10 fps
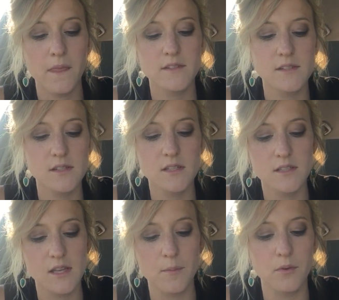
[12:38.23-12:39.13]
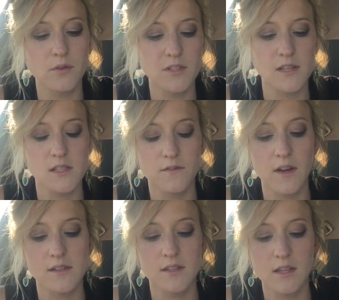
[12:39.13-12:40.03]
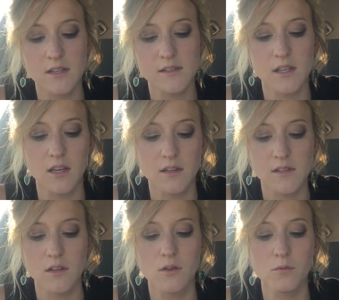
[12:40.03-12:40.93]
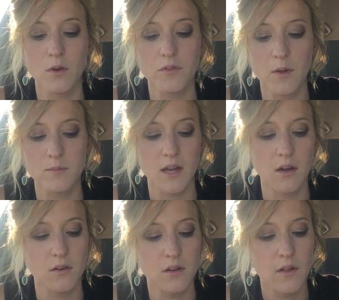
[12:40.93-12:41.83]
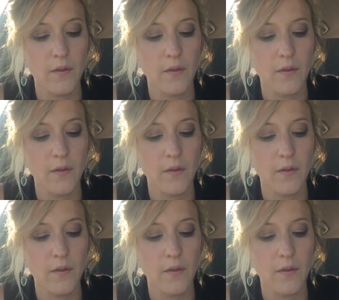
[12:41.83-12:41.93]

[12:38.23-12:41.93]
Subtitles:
This is the disciple who testifies to these things and who wrote them down.